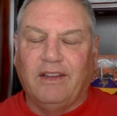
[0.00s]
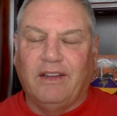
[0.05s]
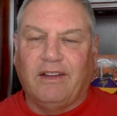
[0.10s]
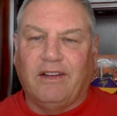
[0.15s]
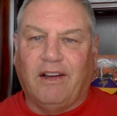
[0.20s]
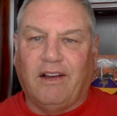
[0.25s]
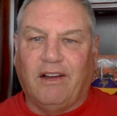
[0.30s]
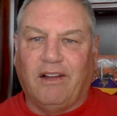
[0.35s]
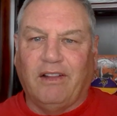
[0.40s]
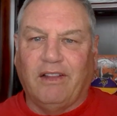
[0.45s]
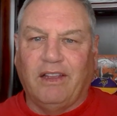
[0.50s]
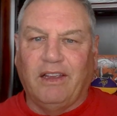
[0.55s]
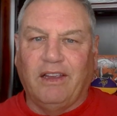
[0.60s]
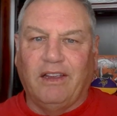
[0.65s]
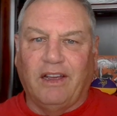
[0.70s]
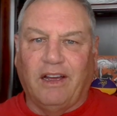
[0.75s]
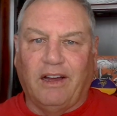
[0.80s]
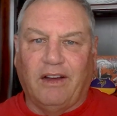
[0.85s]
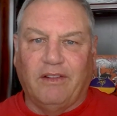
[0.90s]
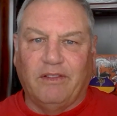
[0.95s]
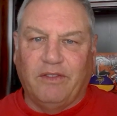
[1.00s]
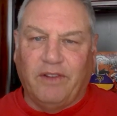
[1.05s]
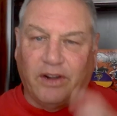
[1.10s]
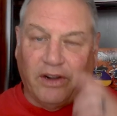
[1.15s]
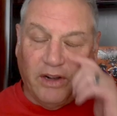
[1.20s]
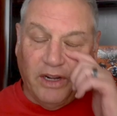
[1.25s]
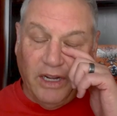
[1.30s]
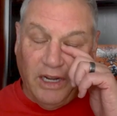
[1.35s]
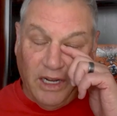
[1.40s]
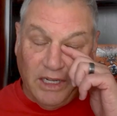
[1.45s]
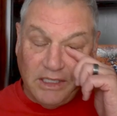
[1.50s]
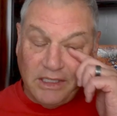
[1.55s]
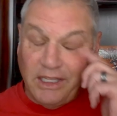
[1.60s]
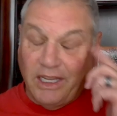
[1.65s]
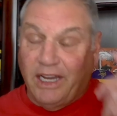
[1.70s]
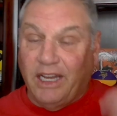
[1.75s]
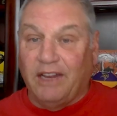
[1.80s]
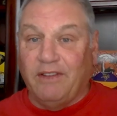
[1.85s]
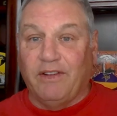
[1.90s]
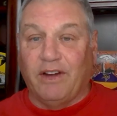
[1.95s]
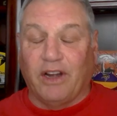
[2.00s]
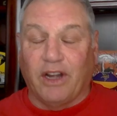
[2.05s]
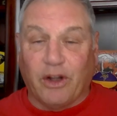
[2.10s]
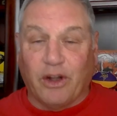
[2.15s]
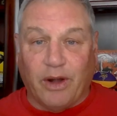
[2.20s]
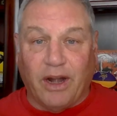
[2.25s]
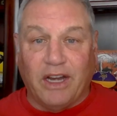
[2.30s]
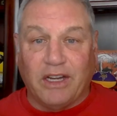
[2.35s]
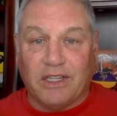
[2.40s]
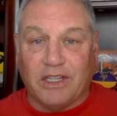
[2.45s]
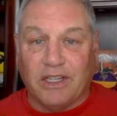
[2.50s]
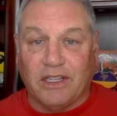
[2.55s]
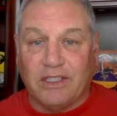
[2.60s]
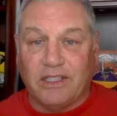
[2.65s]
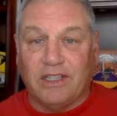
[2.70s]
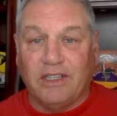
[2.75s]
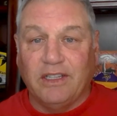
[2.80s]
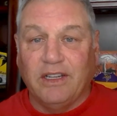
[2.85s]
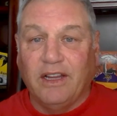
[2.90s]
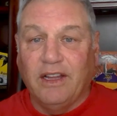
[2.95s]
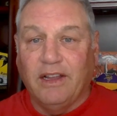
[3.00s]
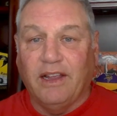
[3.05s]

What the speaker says: Holly, very nice lady, very gracious.